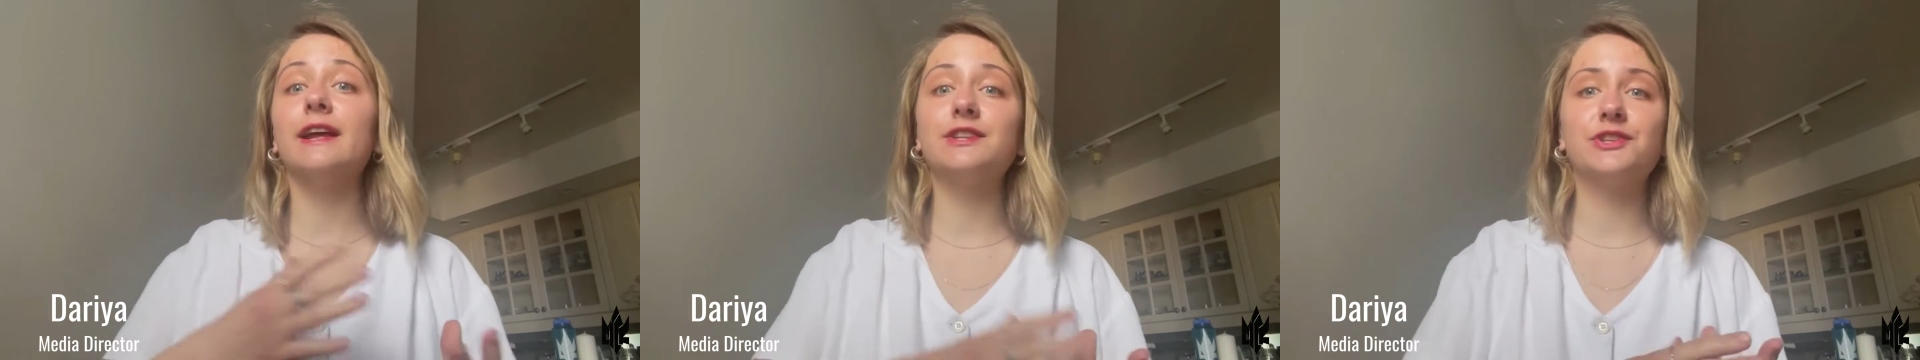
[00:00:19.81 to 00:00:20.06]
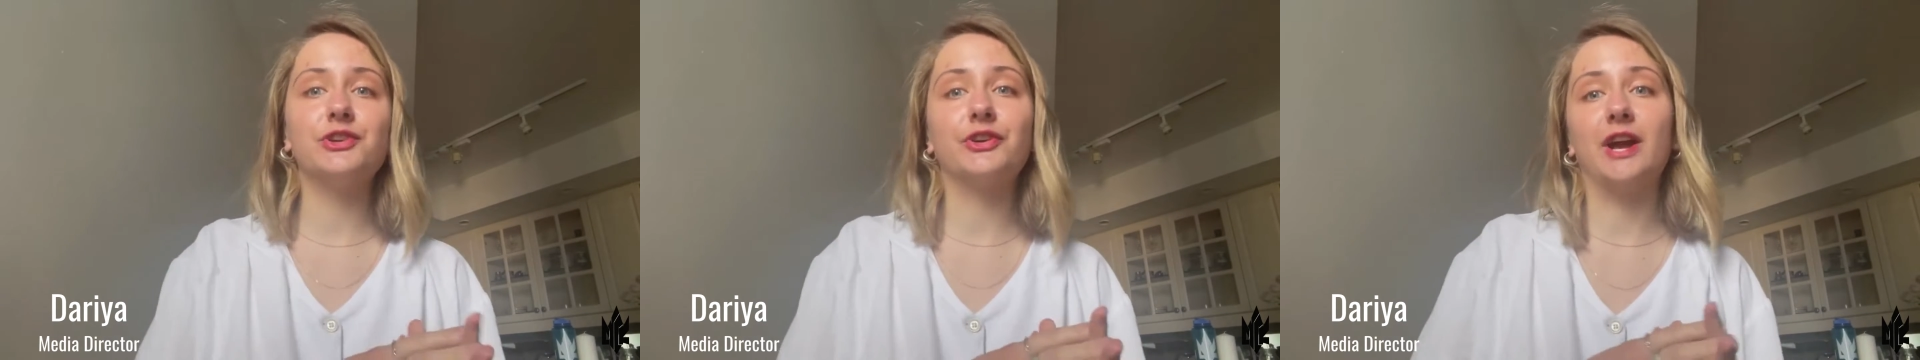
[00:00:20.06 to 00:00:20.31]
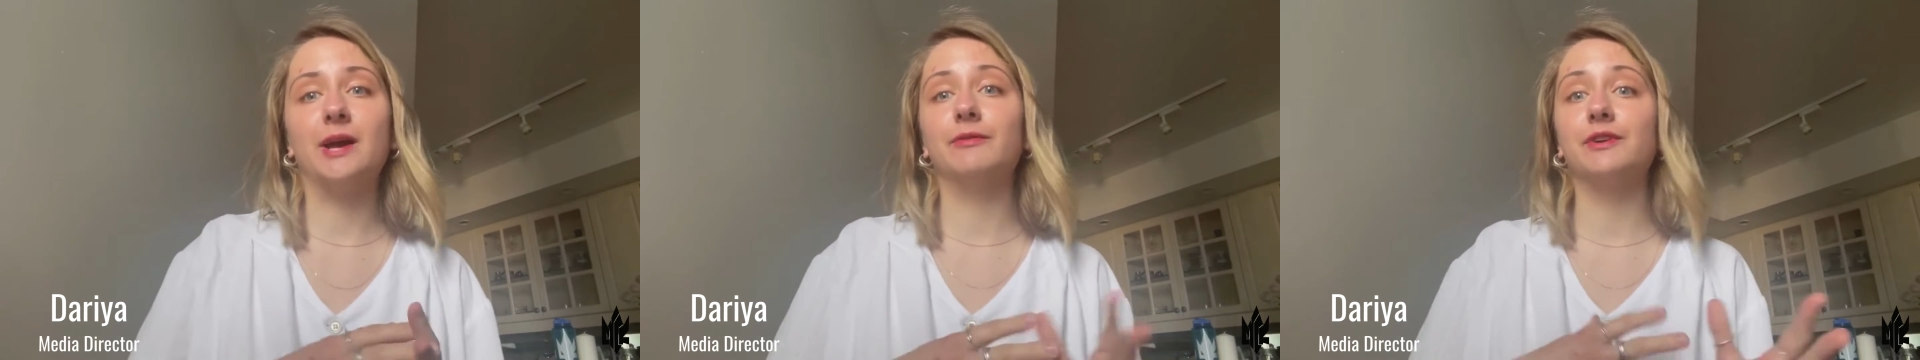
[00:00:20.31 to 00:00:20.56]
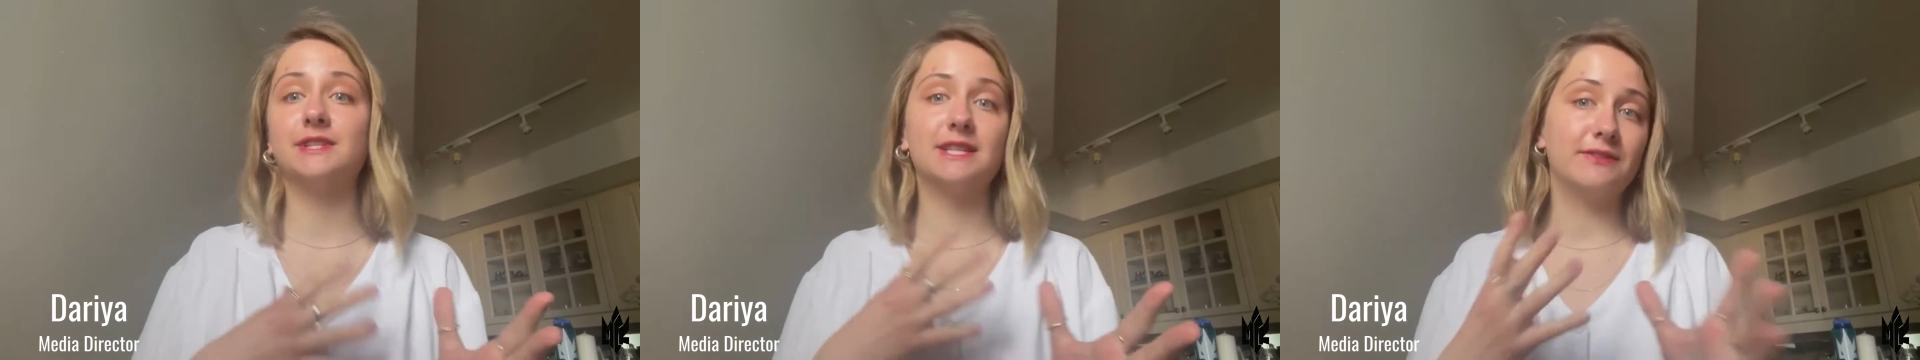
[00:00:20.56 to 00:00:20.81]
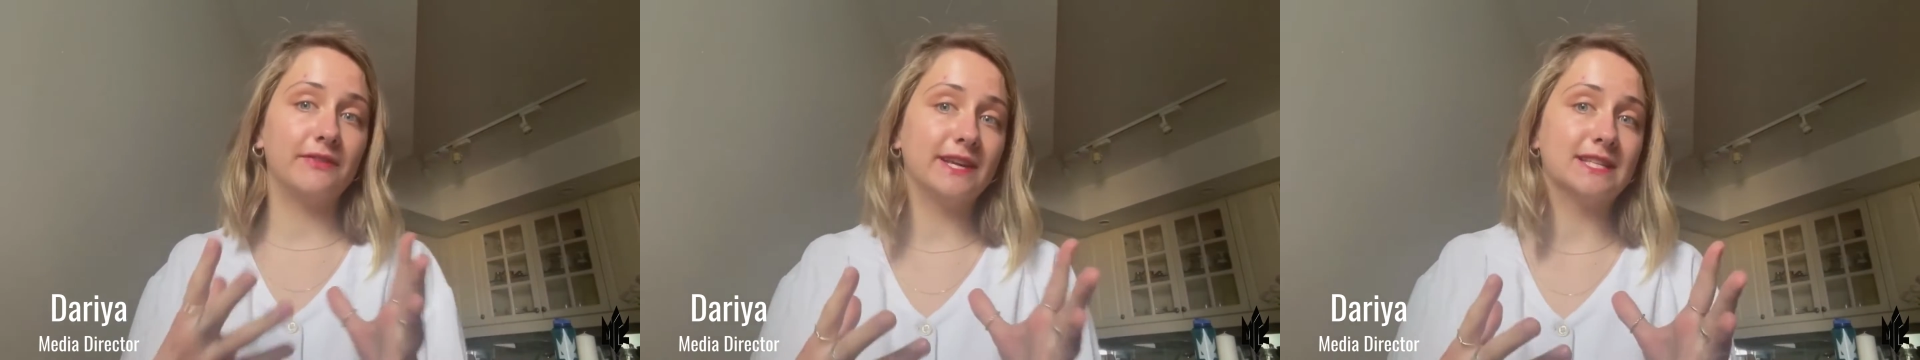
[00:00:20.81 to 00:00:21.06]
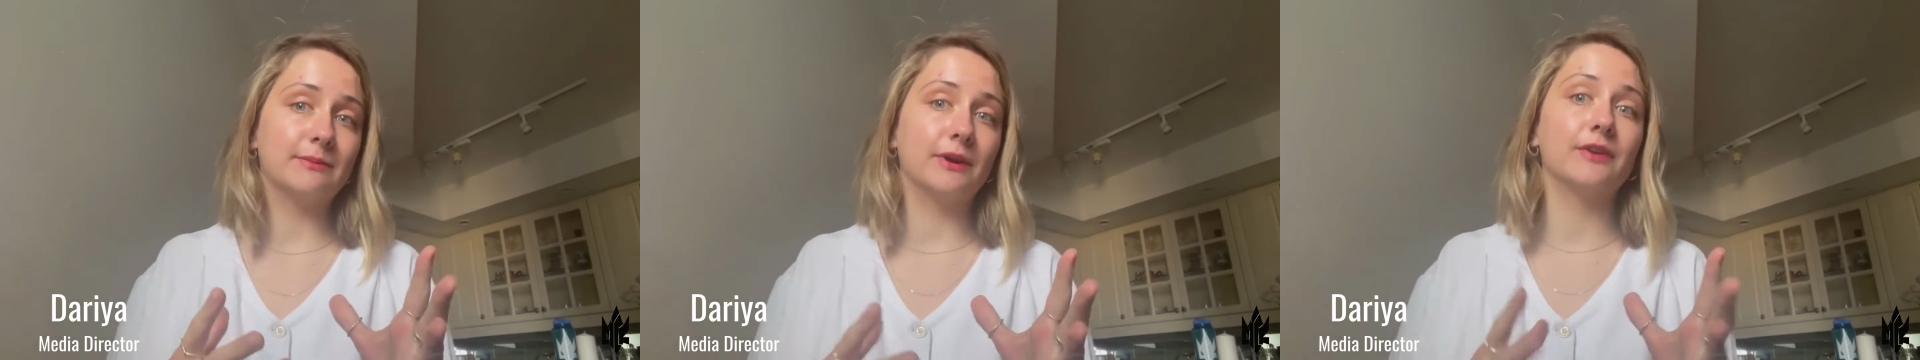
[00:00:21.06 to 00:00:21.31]
Instagram versus
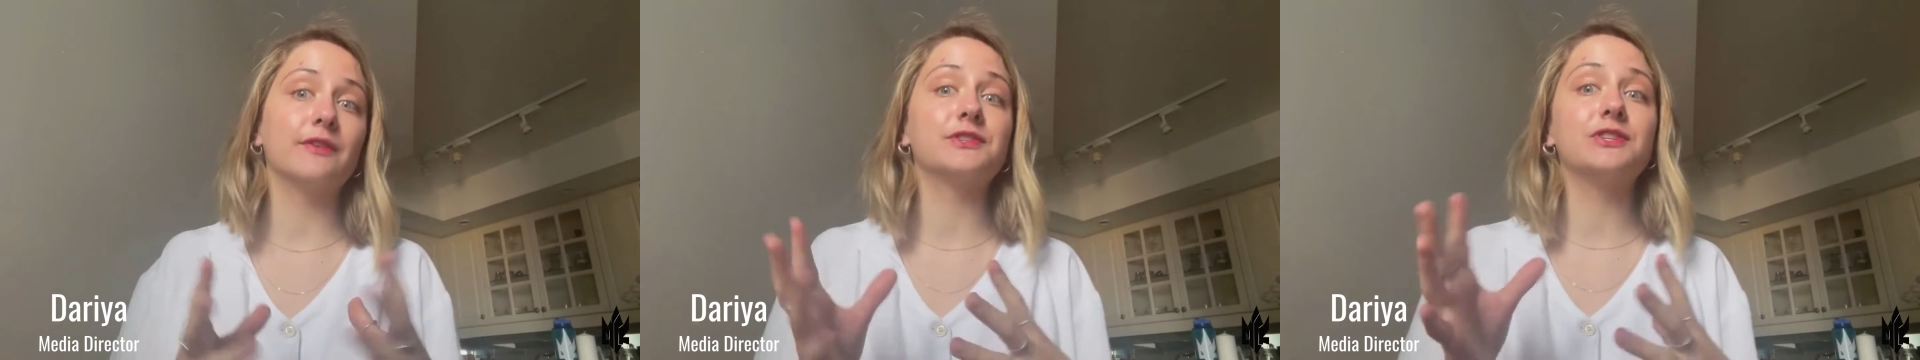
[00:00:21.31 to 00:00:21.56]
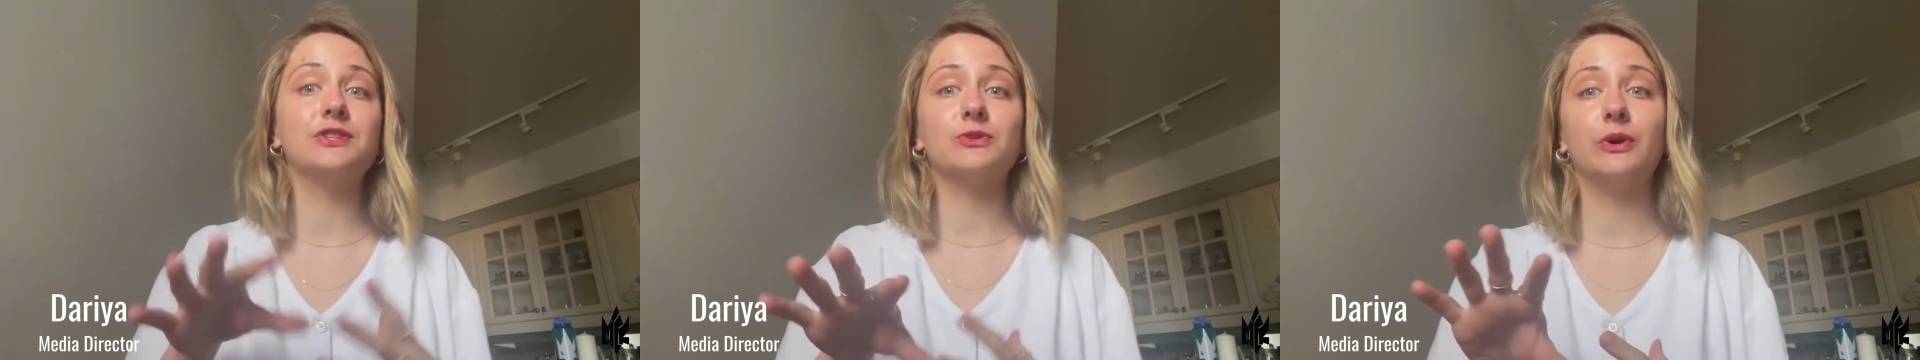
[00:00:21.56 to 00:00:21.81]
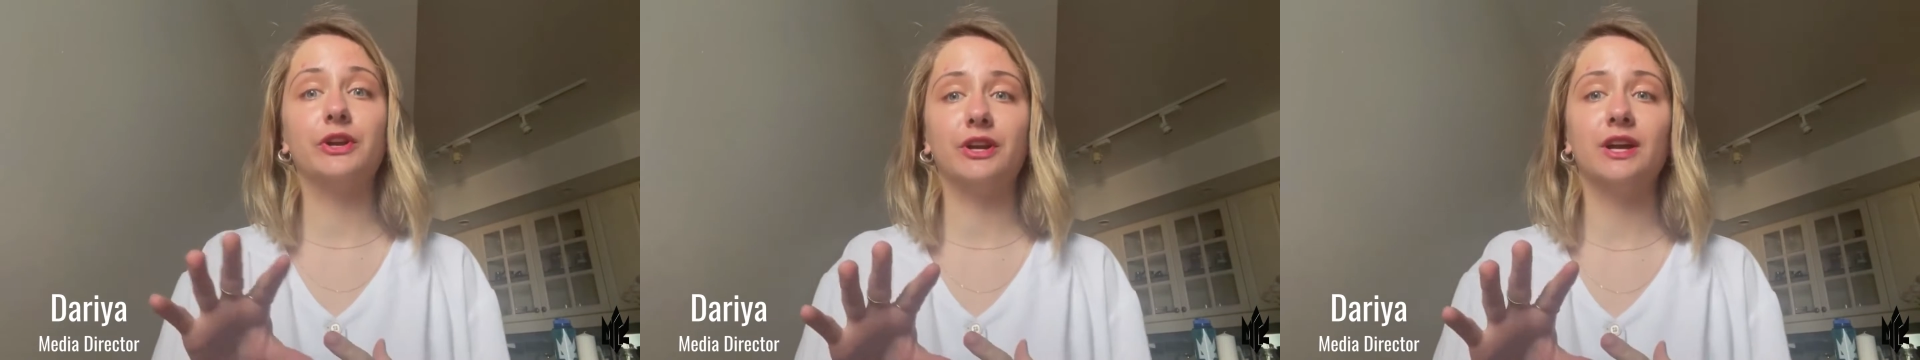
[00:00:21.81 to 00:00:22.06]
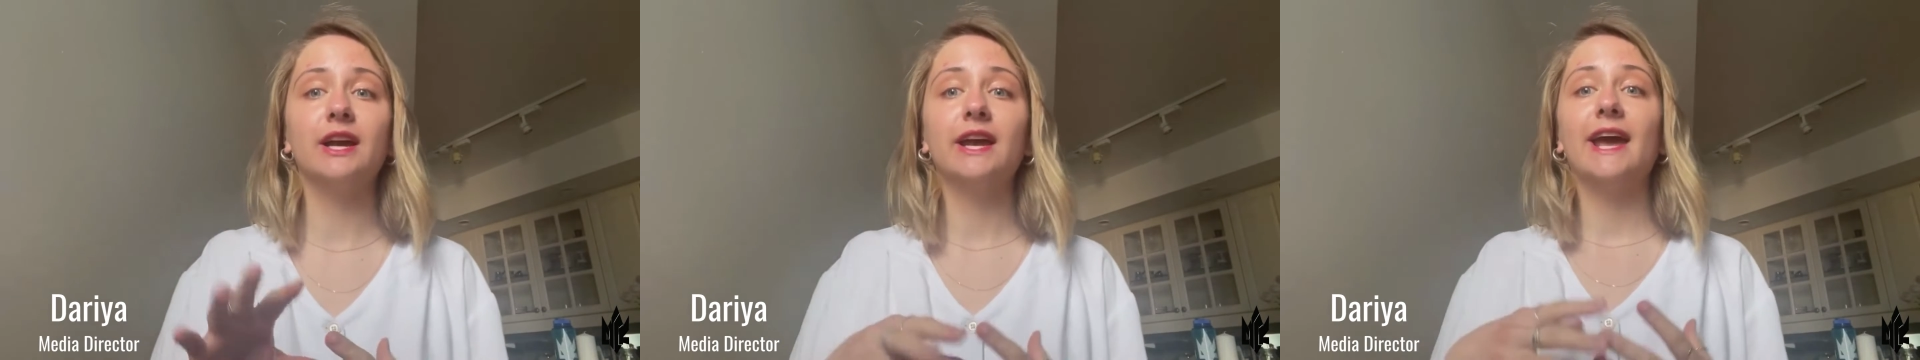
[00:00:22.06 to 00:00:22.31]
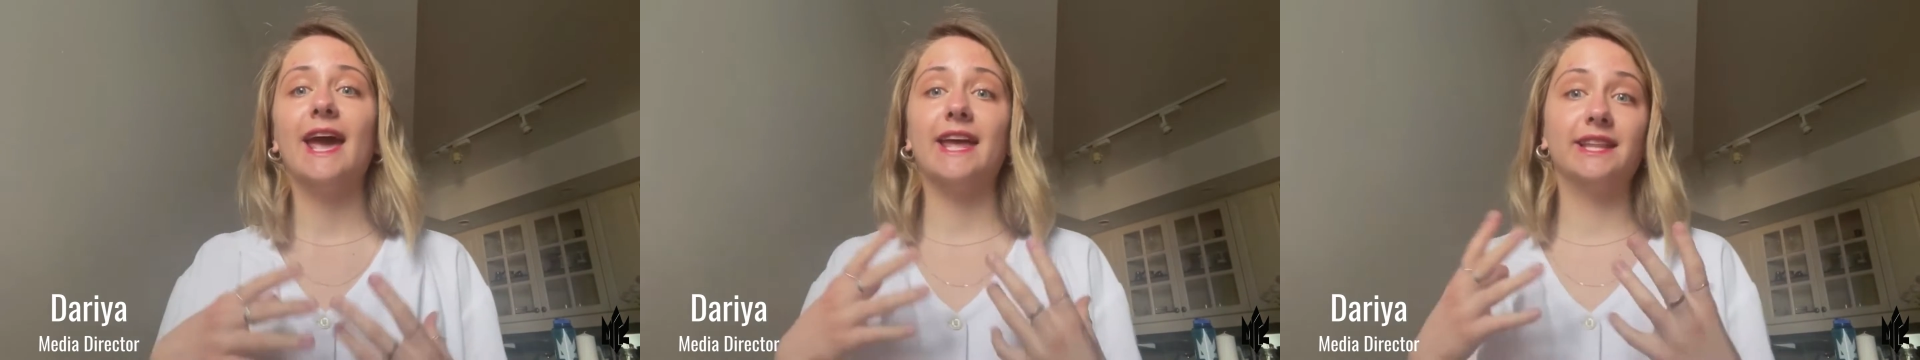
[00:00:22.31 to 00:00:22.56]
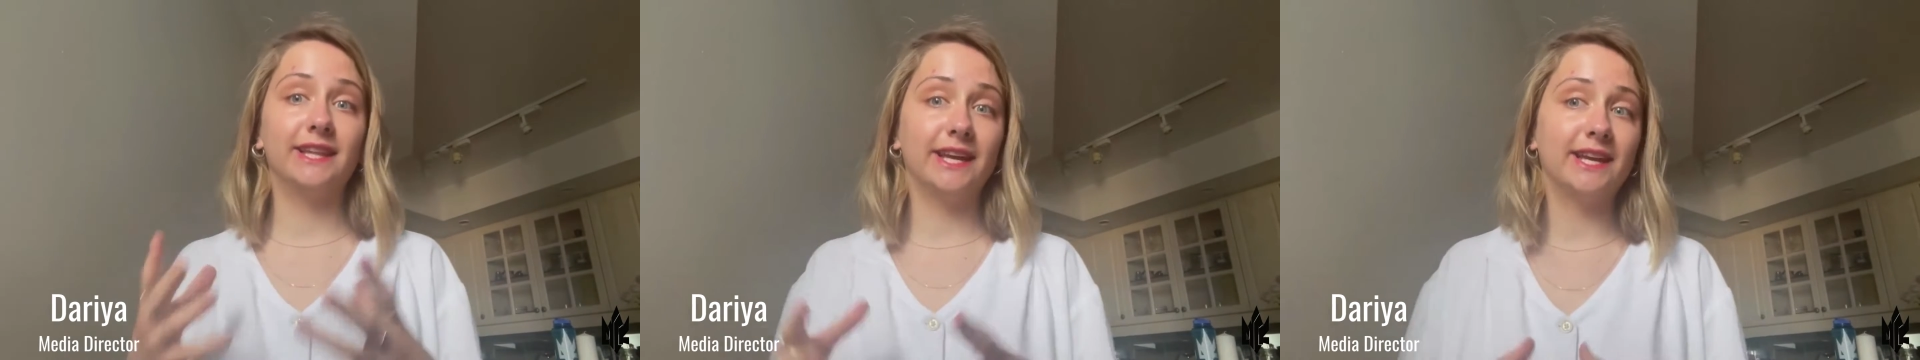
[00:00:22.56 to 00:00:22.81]
Facebook versus Twitter
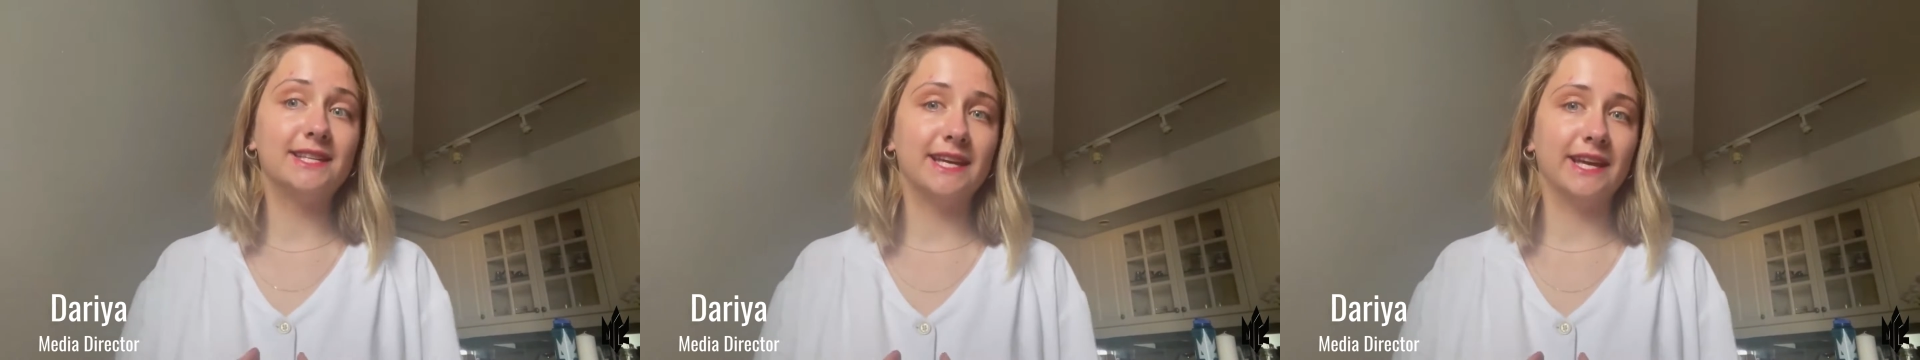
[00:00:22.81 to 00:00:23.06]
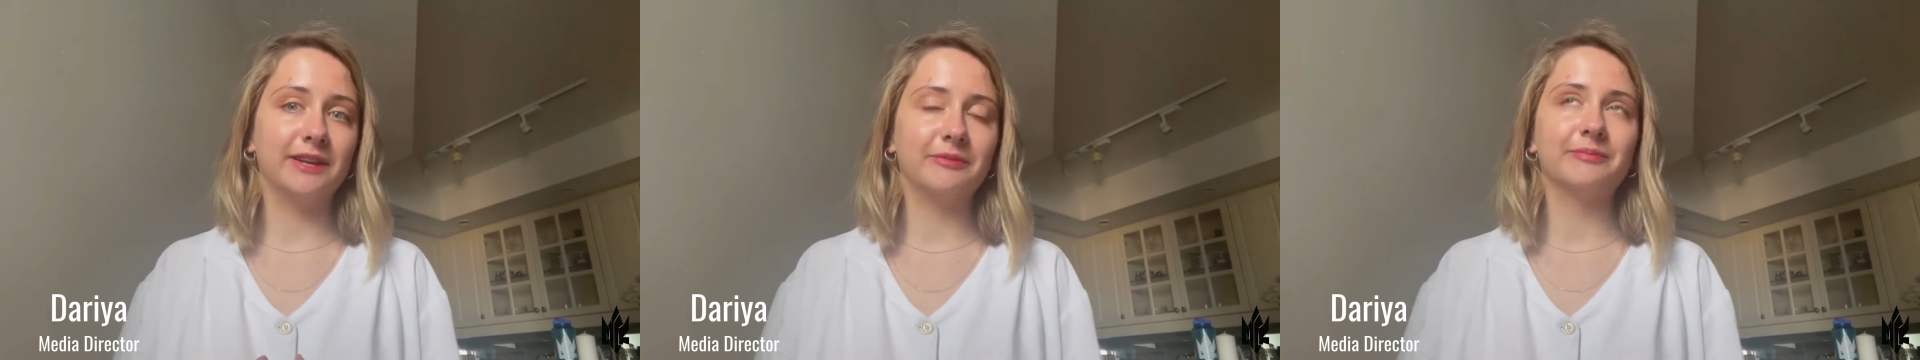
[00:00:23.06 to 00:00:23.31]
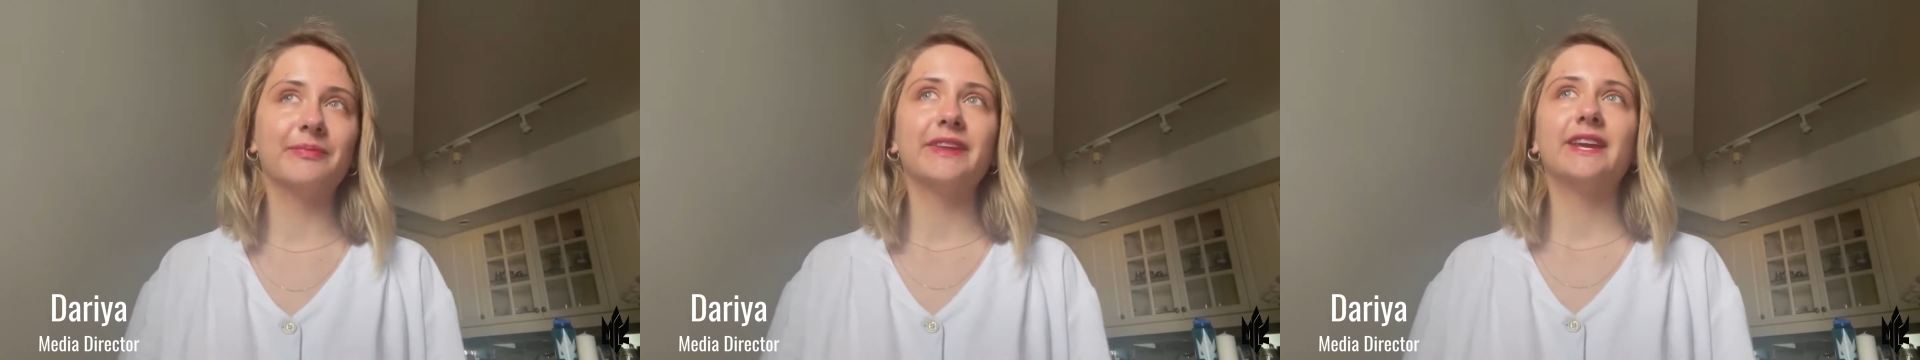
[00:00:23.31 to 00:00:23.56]
and LinkedIn.